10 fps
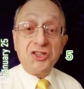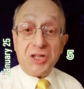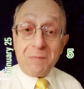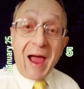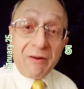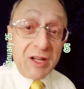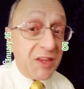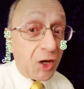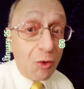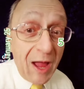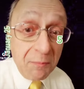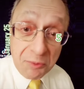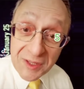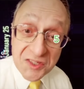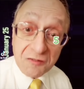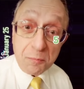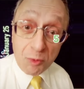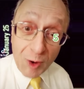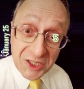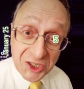She married the Crown Prince of
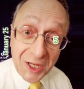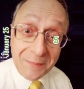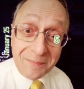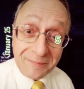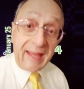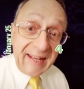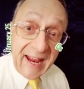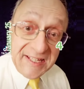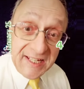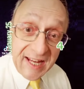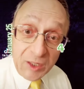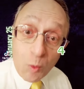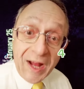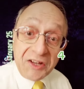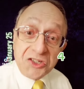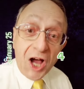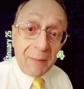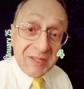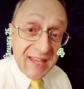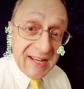Prussia. In 1881,
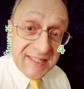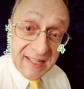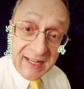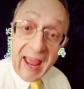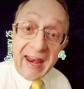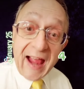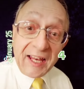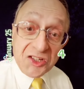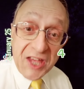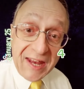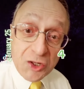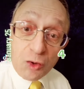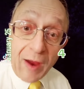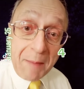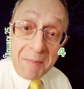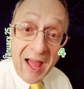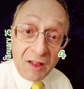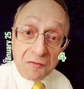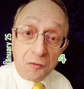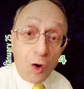Thomas Edison and Alexander Graham
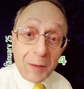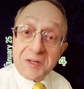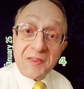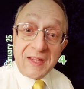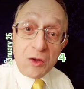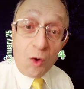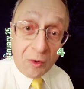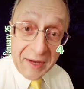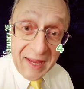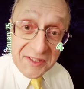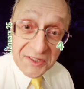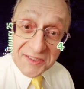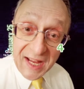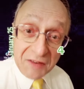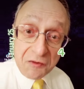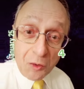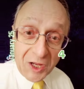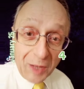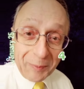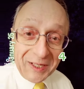Bell formed the Oriental Telephone
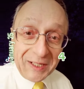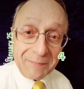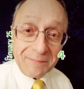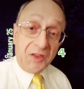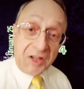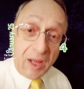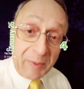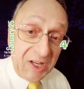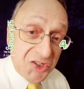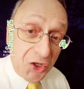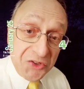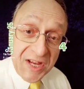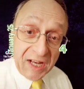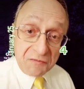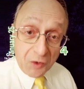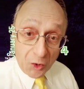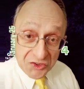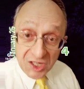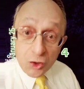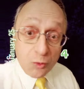Company. The company sold
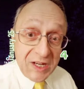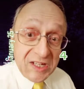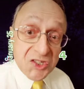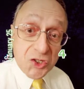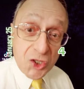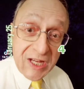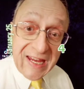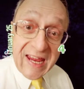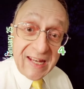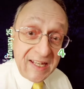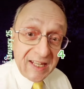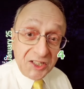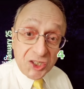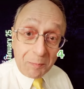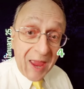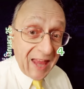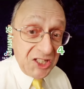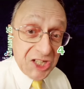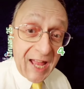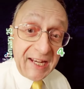telephones in Greece, Turkey, India,
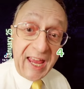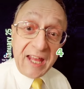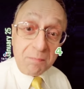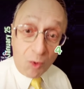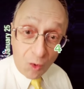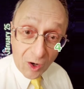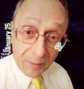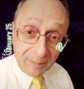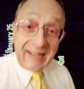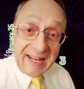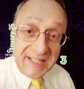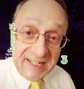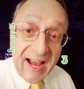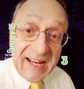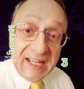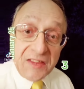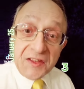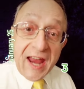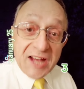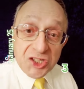Japan, China, and more. In 1890,
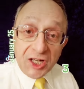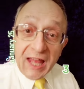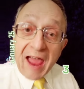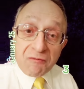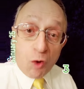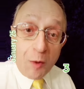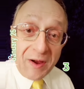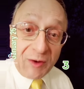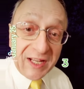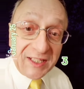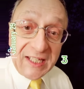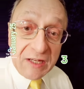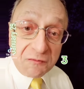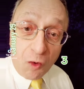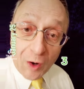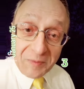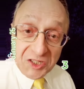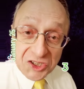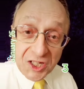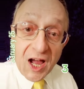the National Afro-American League formed
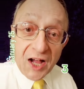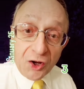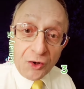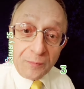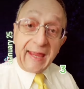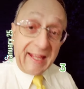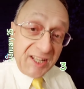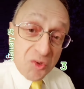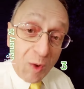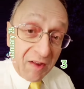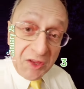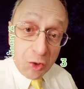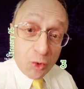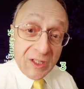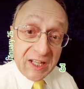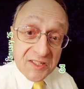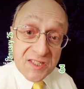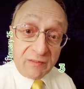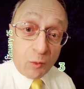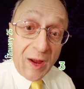in Chicago. It is one of the
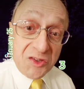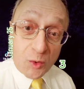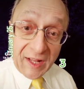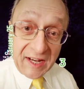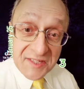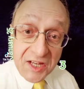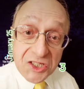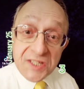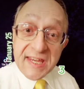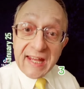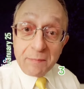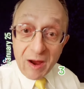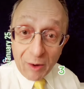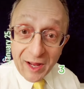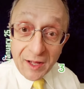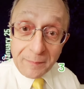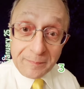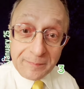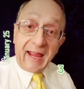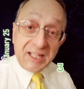earliest civil rights organizations in America.
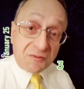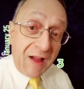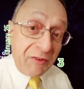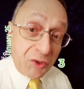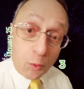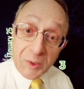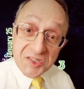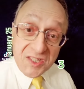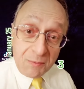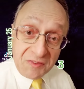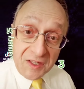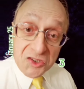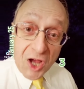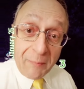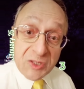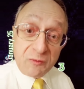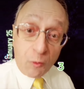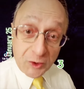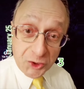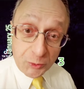Its founder was Timothy Thomas
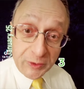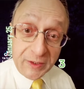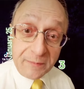Fortune.